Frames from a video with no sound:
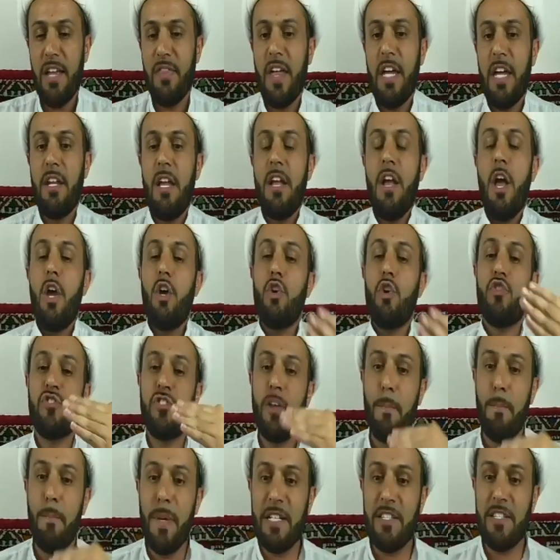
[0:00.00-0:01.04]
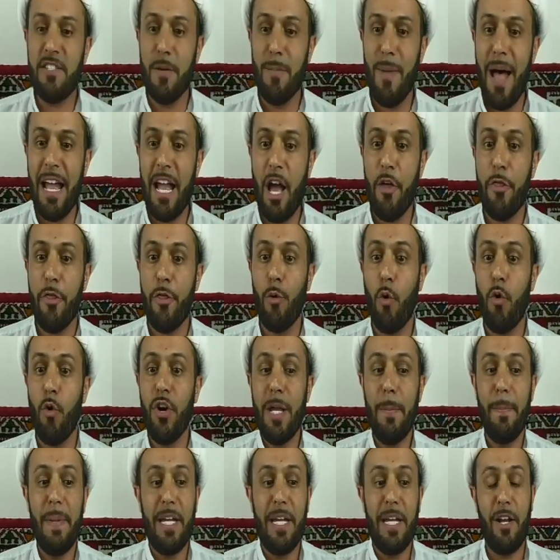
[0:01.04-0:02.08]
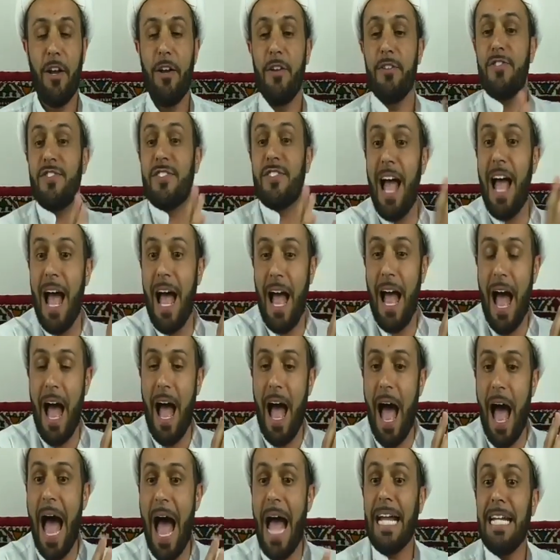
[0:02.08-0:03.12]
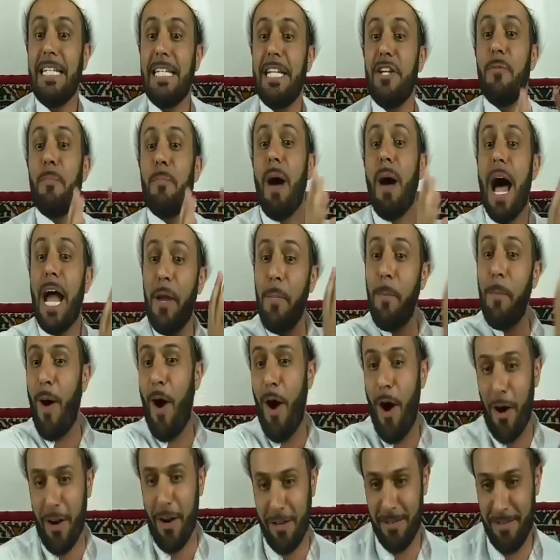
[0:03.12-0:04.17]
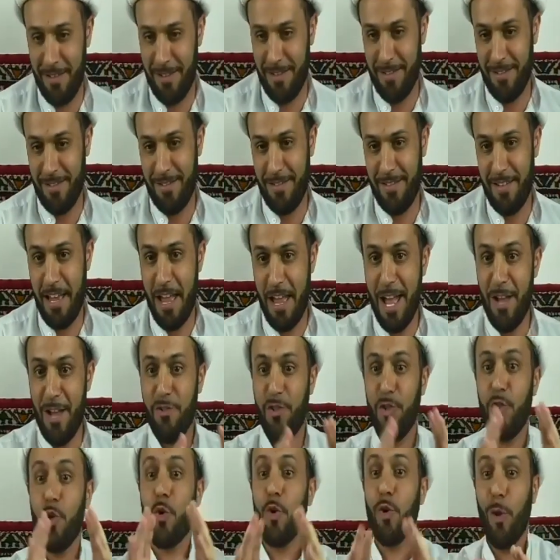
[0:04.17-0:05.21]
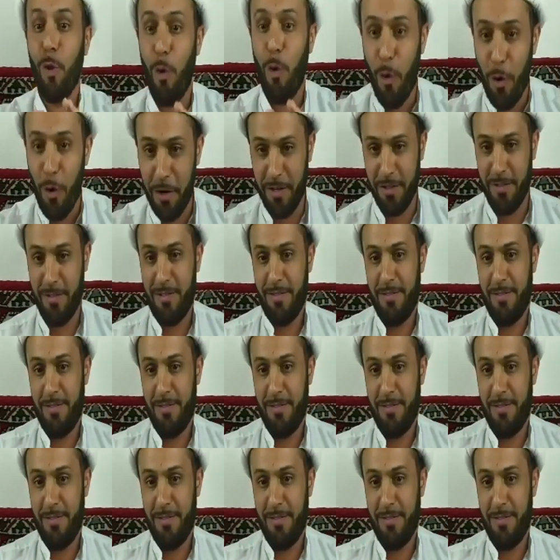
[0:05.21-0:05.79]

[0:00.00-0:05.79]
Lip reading: that submit to my authority because I did my part as your Lord,